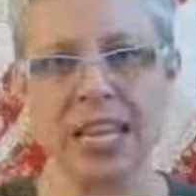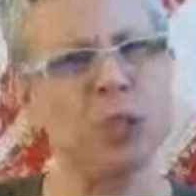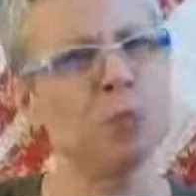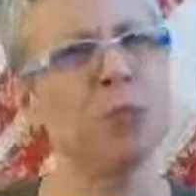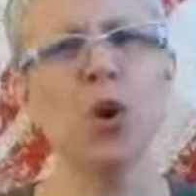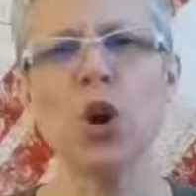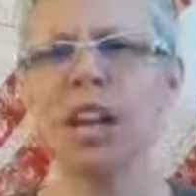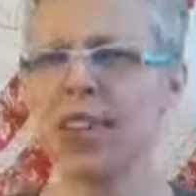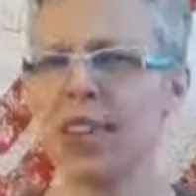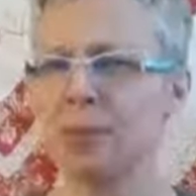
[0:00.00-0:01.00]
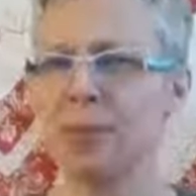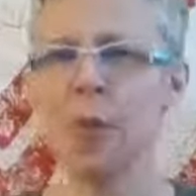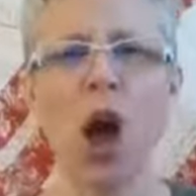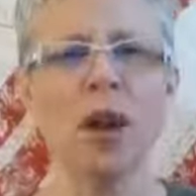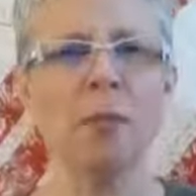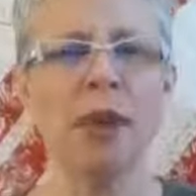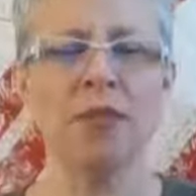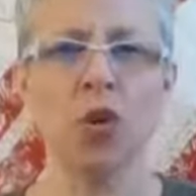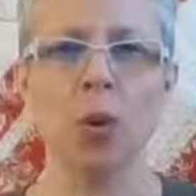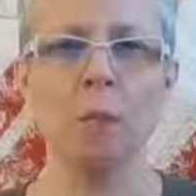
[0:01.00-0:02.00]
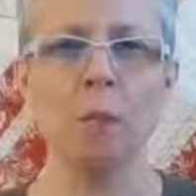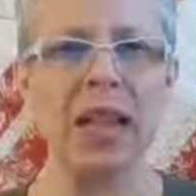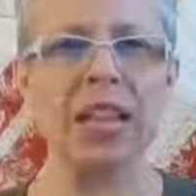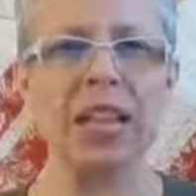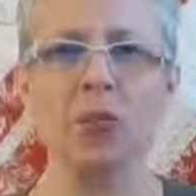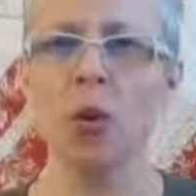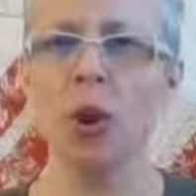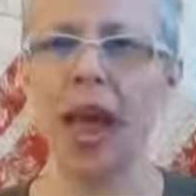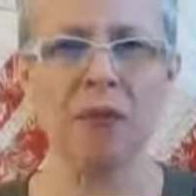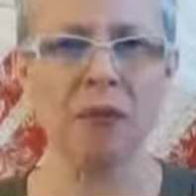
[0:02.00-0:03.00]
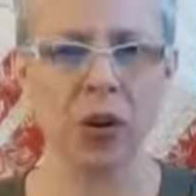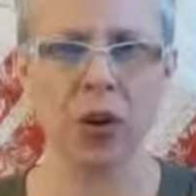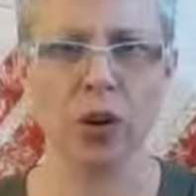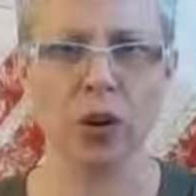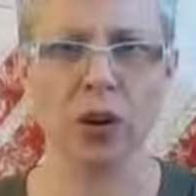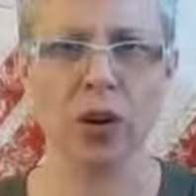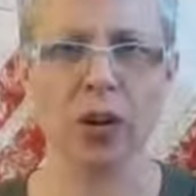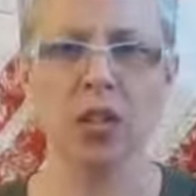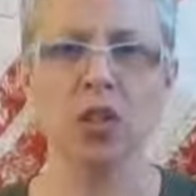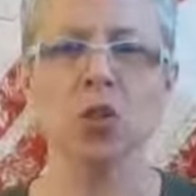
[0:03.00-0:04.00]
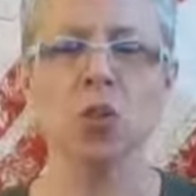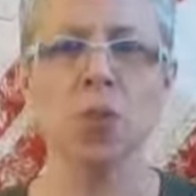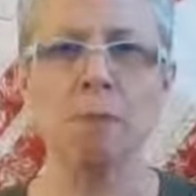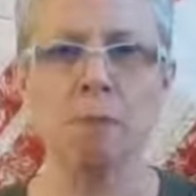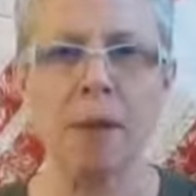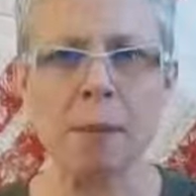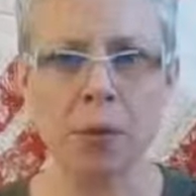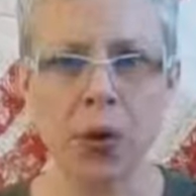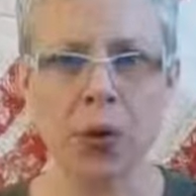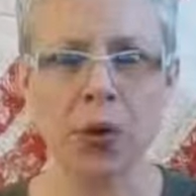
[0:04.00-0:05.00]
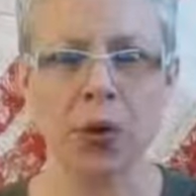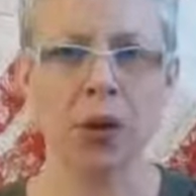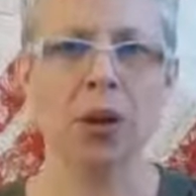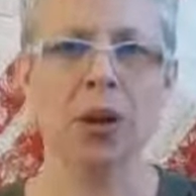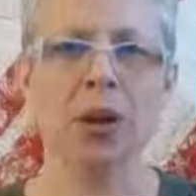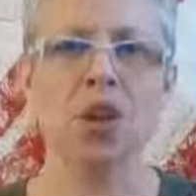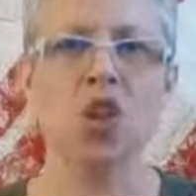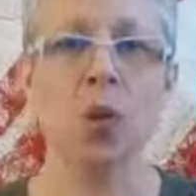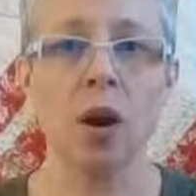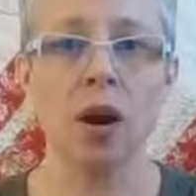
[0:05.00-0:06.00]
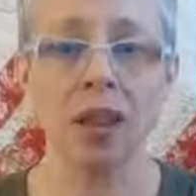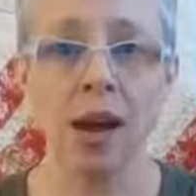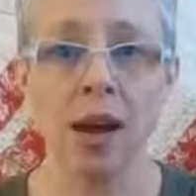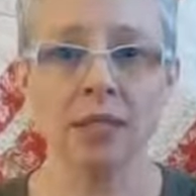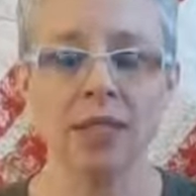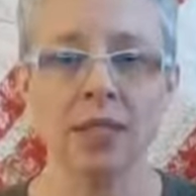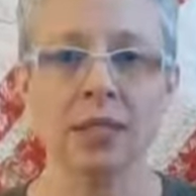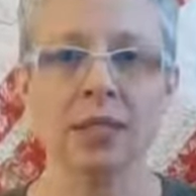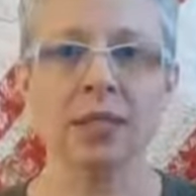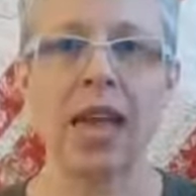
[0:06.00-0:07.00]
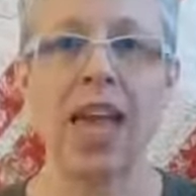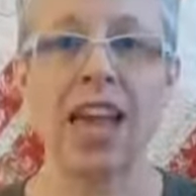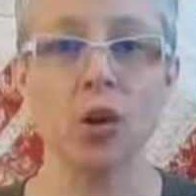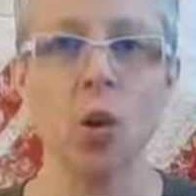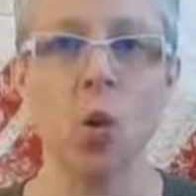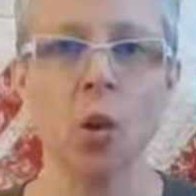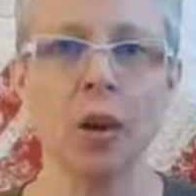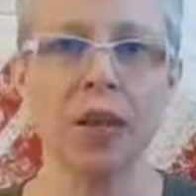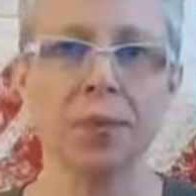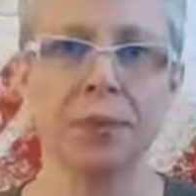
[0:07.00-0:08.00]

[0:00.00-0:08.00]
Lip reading: to put at the bottom of your belly forever, to remember you are loved and whole.